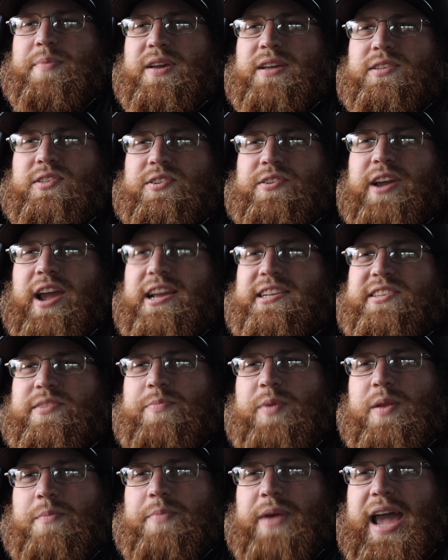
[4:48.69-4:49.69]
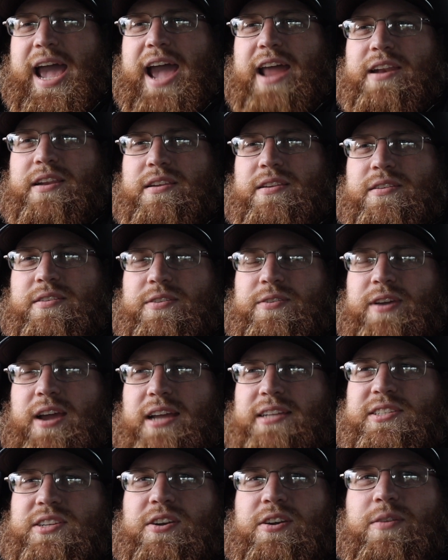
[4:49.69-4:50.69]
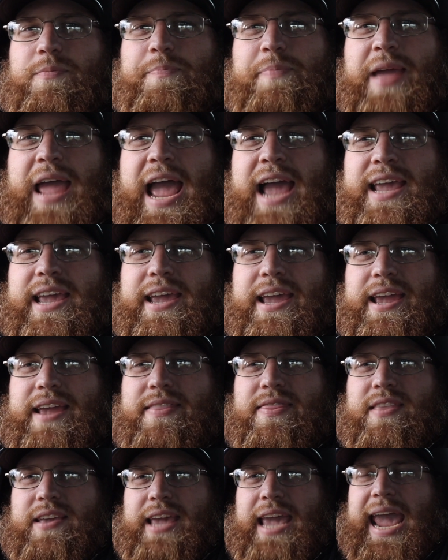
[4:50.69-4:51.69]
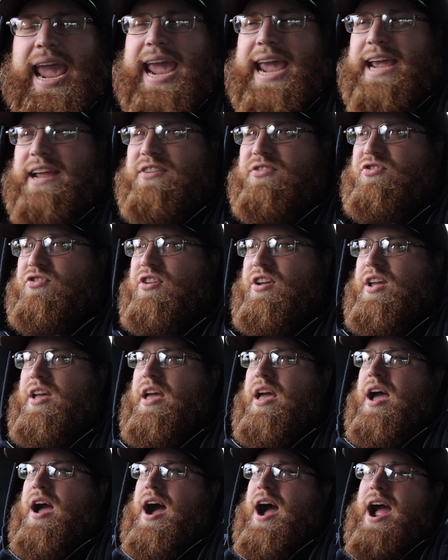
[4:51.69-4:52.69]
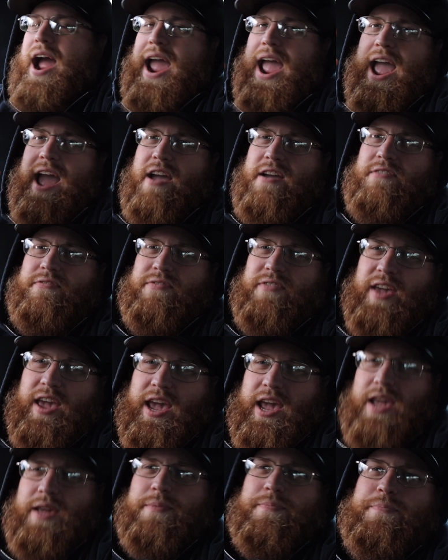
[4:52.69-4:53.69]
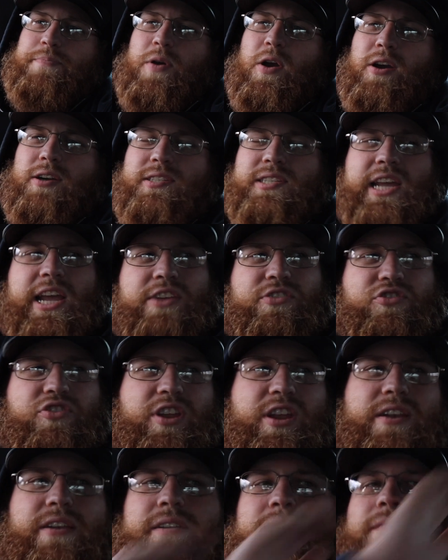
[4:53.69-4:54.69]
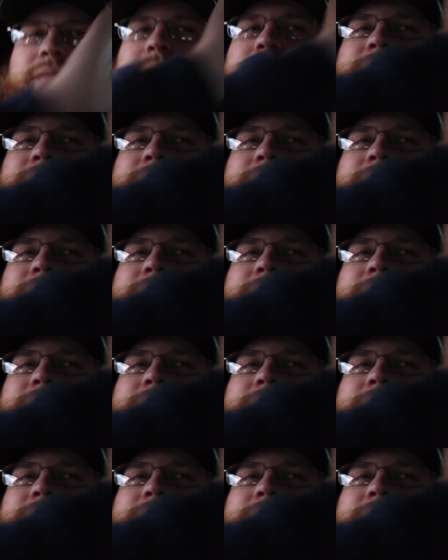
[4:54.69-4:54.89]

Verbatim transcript: because you guys have been bad, you guys are back in the cage. I have a partition